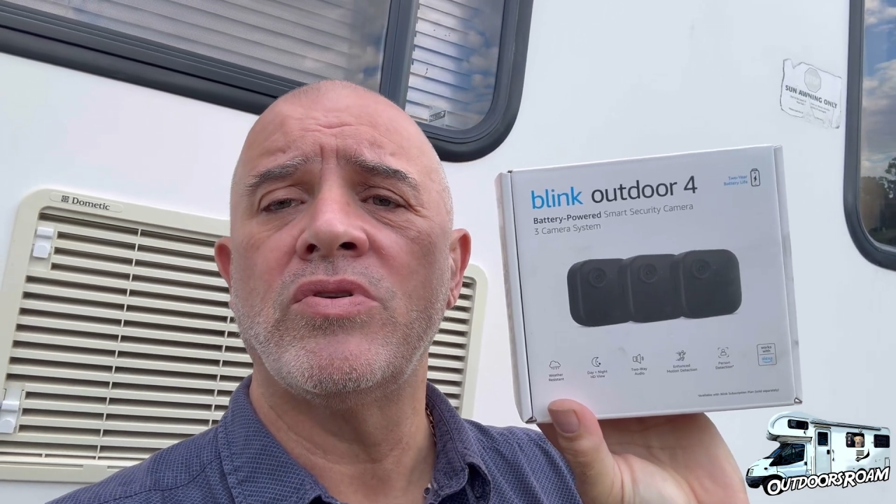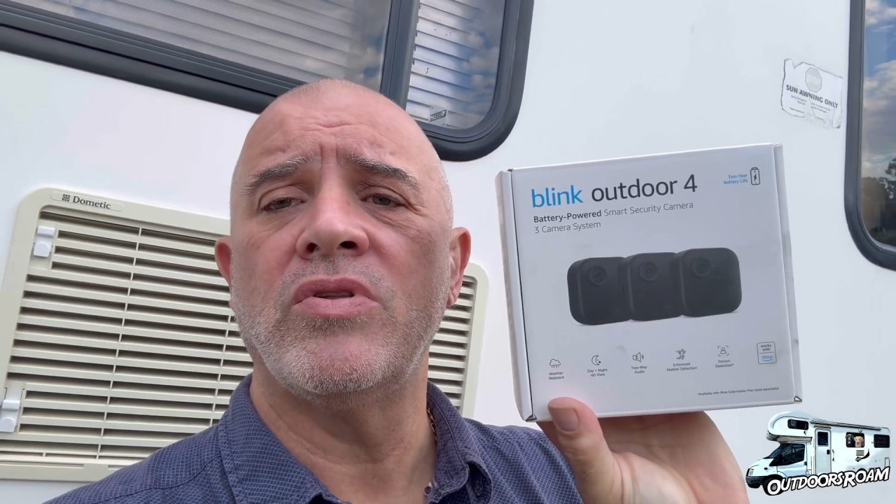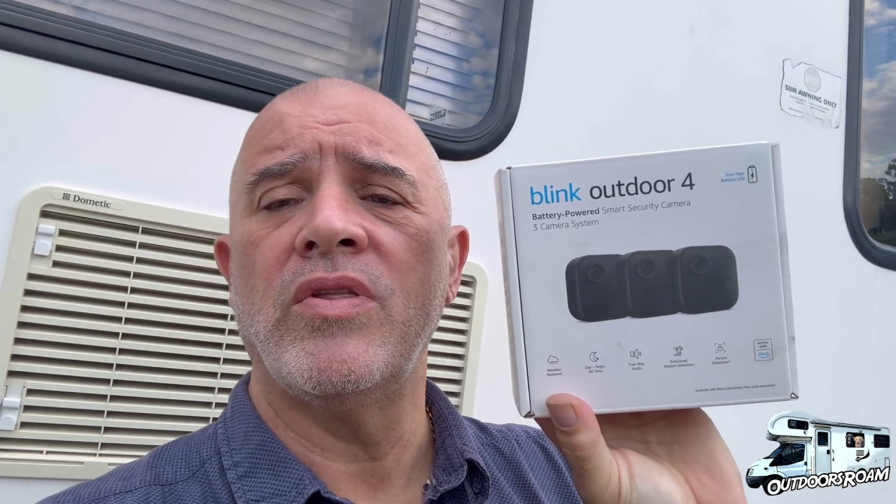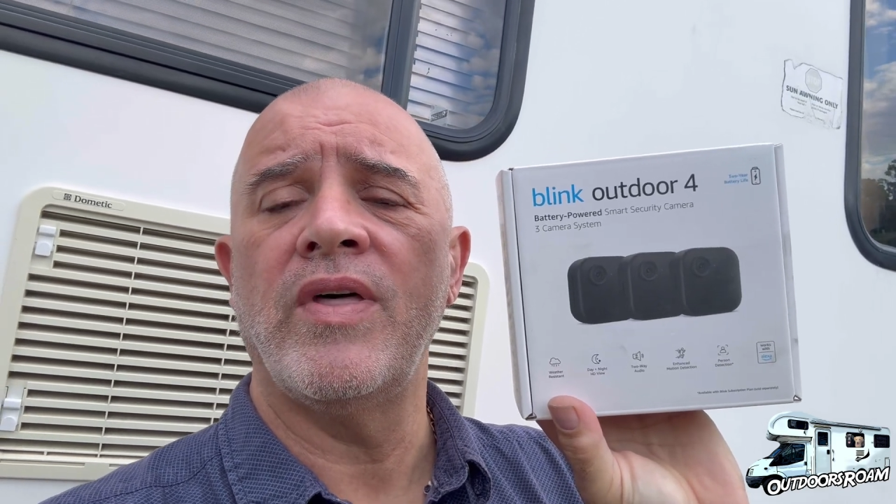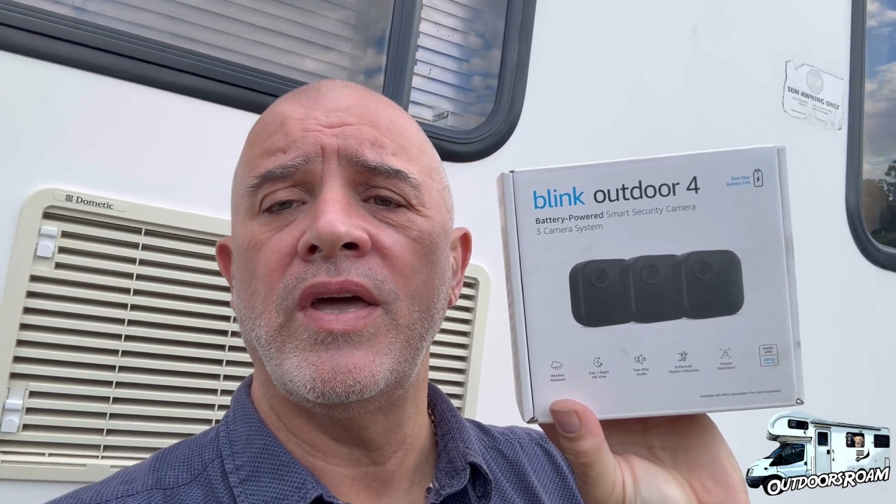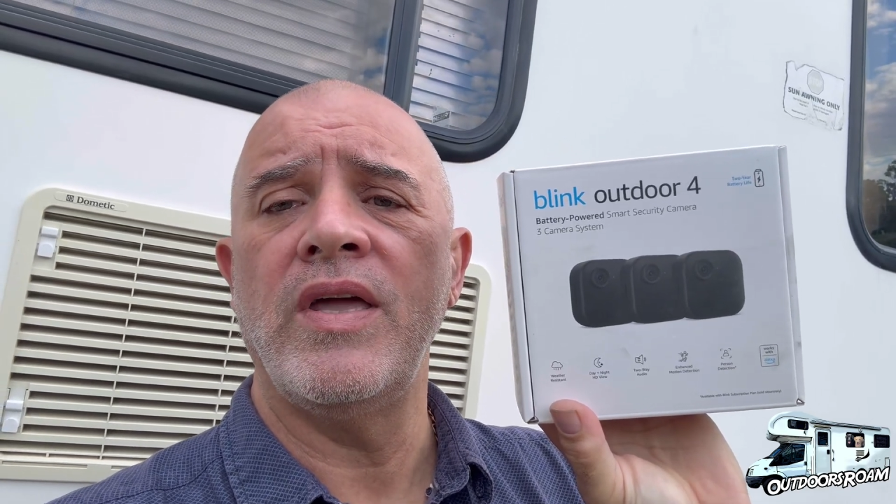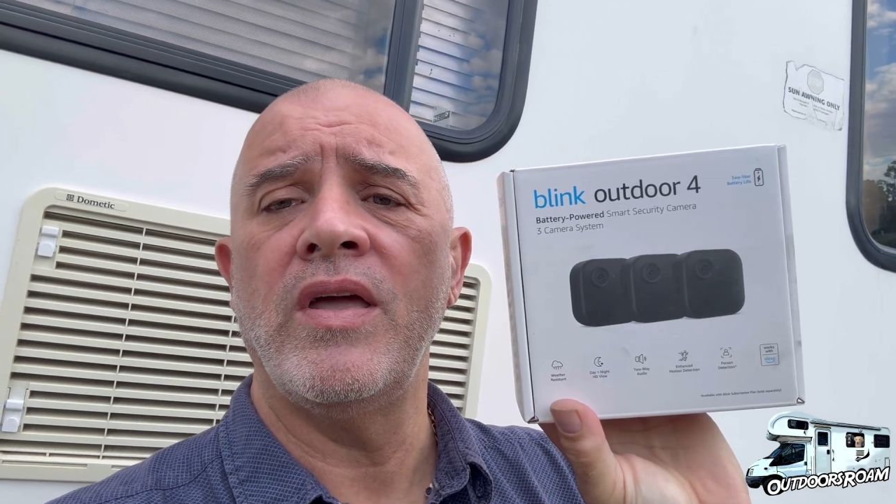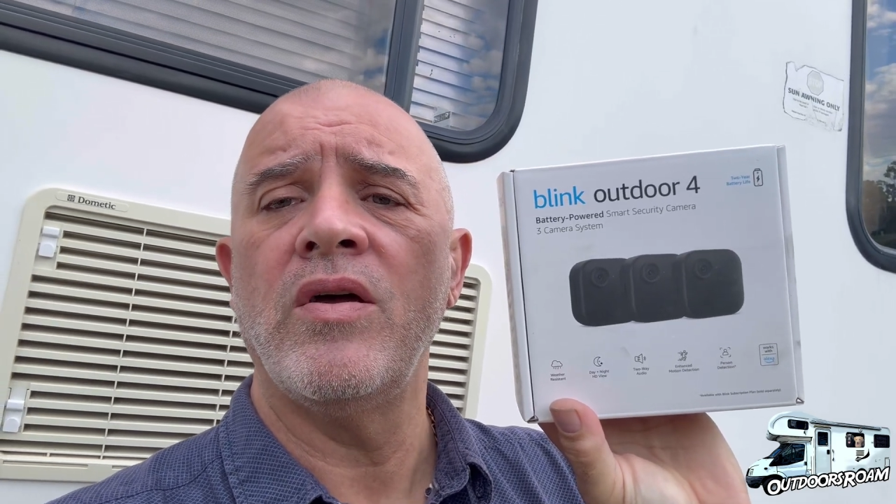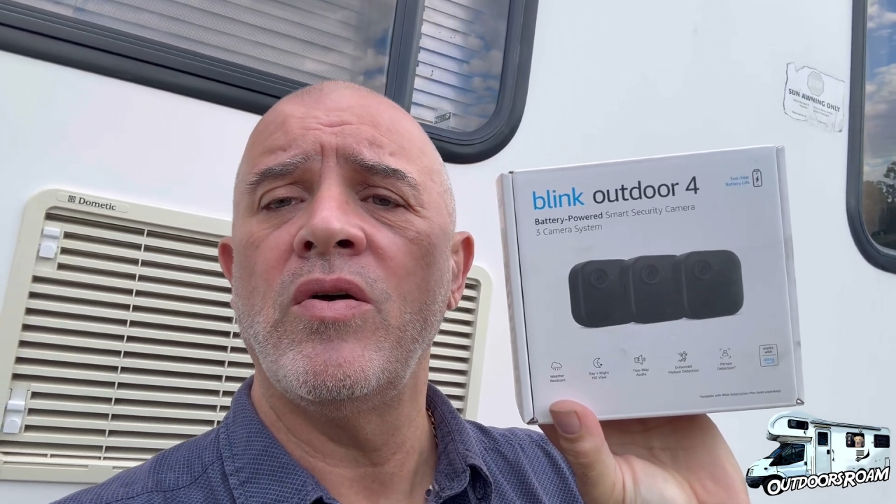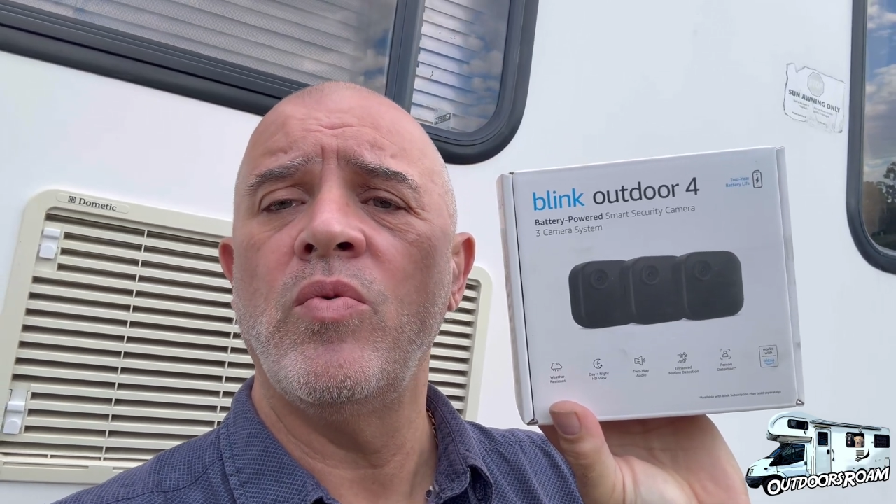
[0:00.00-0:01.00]
that they
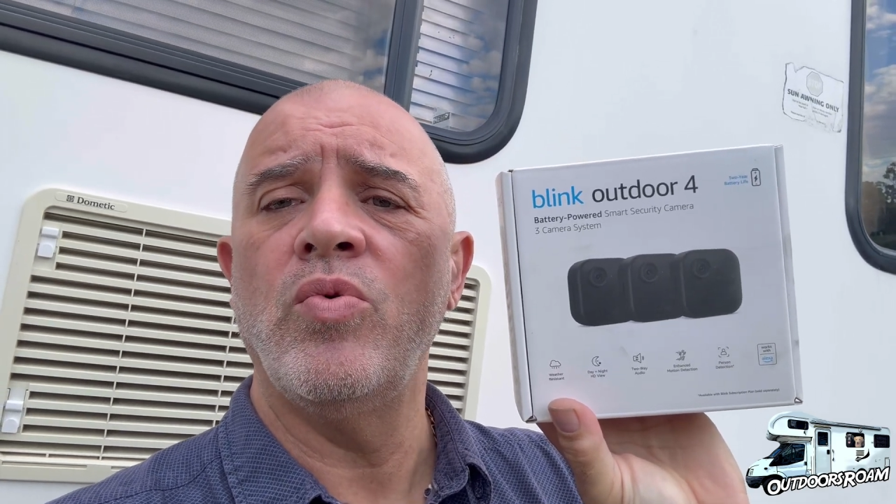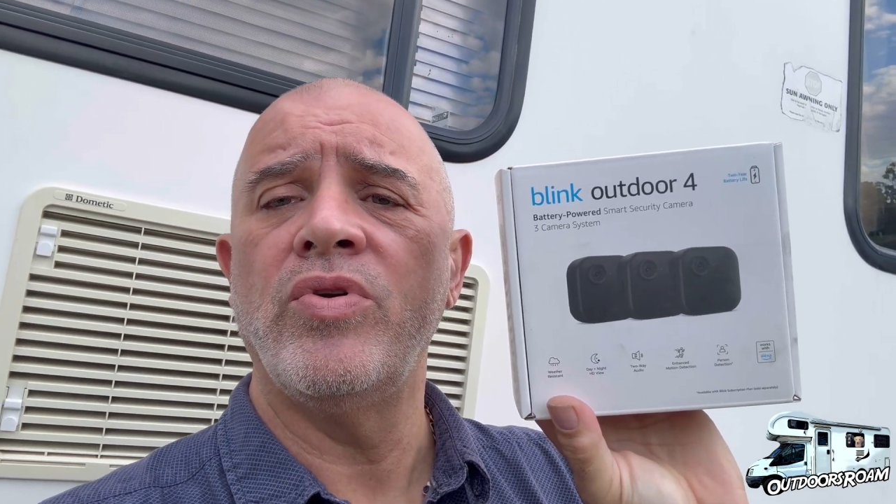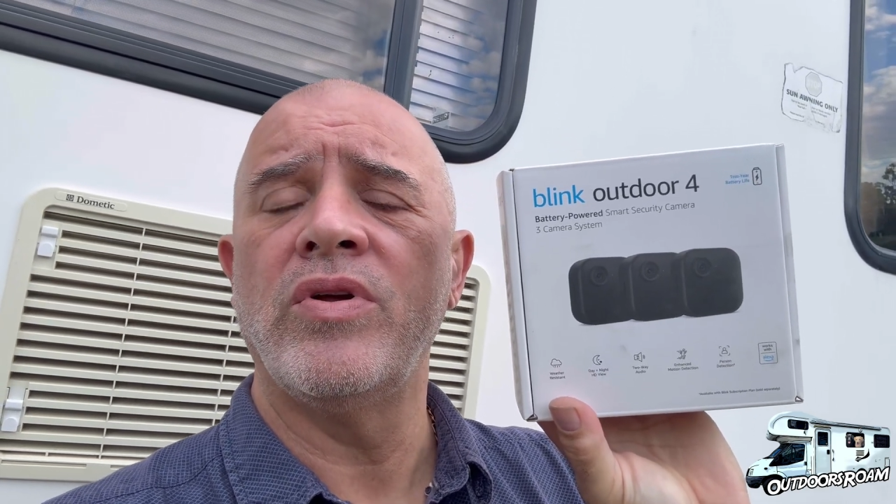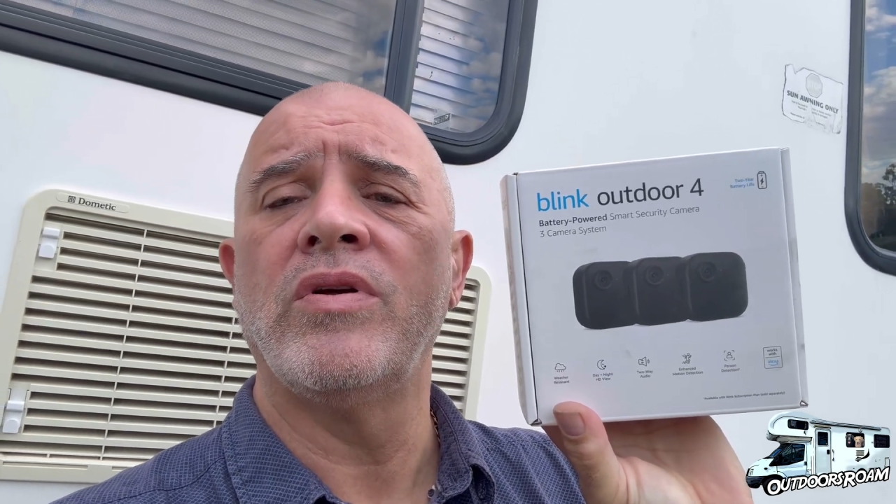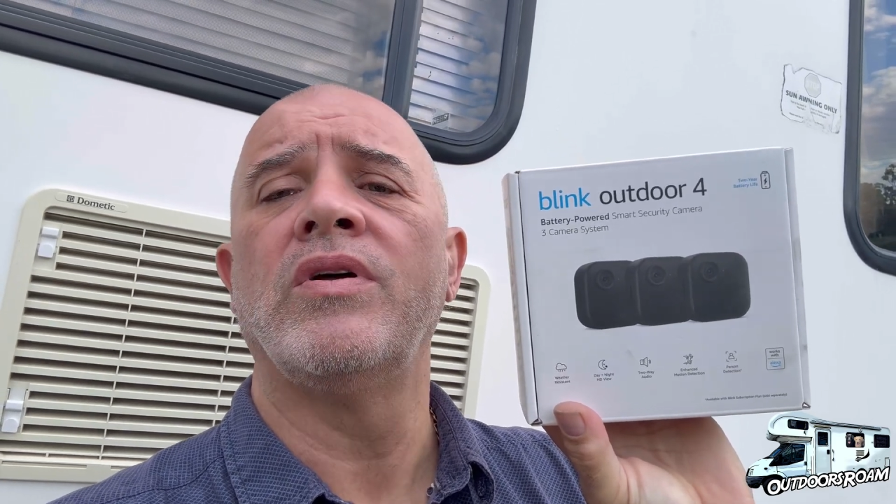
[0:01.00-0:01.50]
would